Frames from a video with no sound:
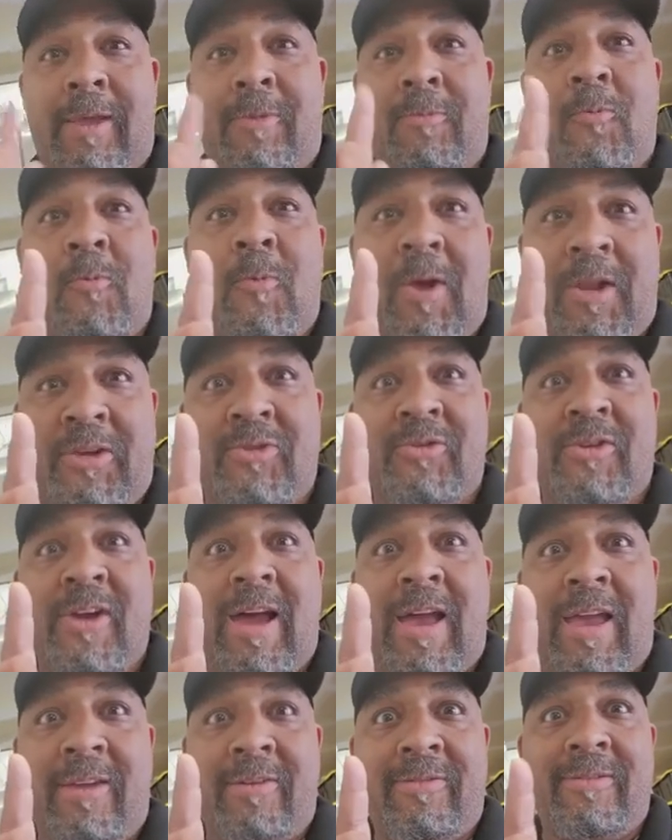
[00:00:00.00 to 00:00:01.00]
in one
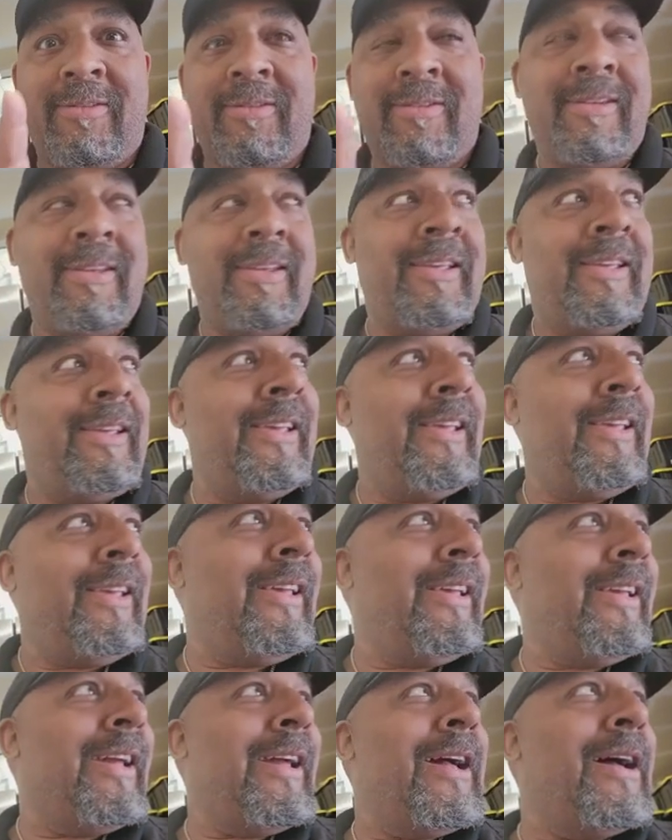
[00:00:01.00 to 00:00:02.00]
drive.
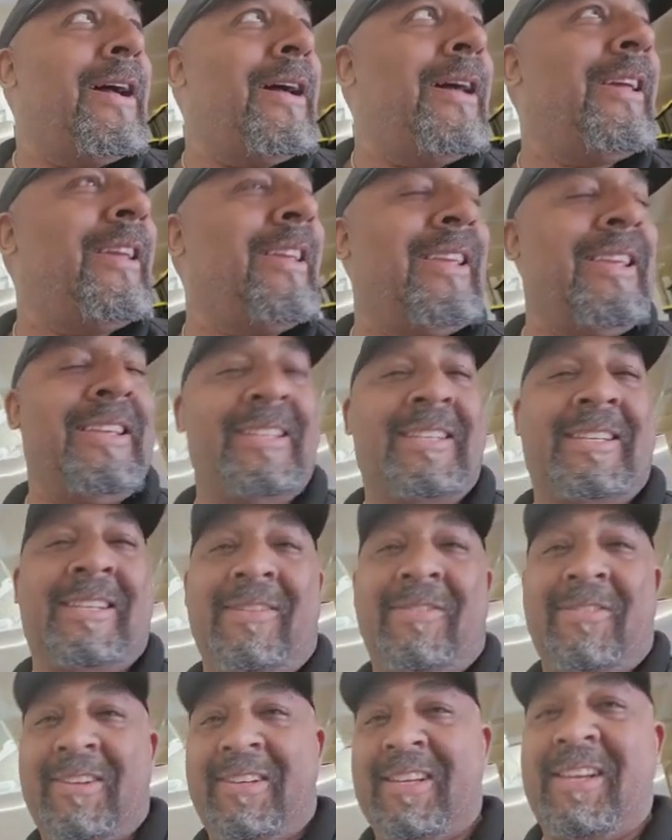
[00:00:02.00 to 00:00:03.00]
Uh, he's
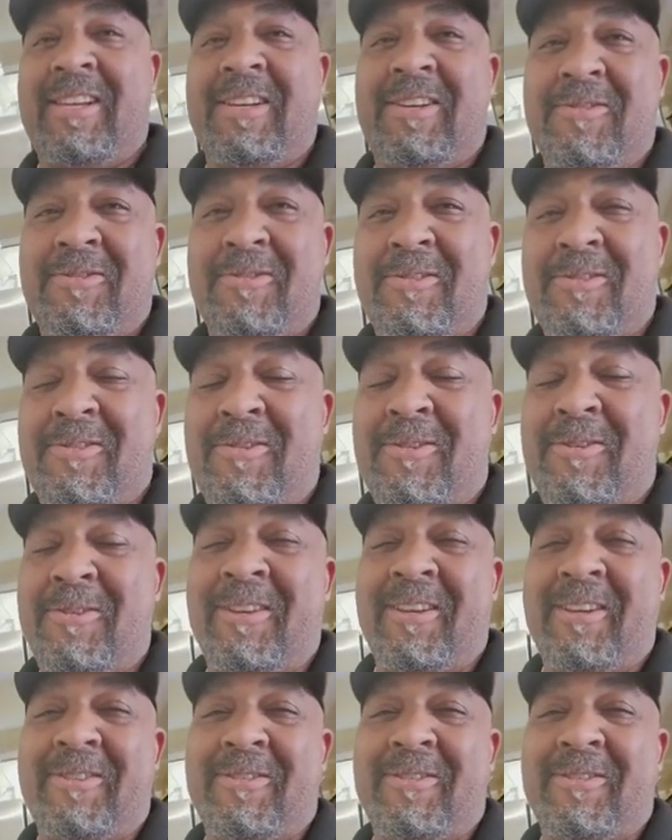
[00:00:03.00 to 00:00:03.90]
17 years old.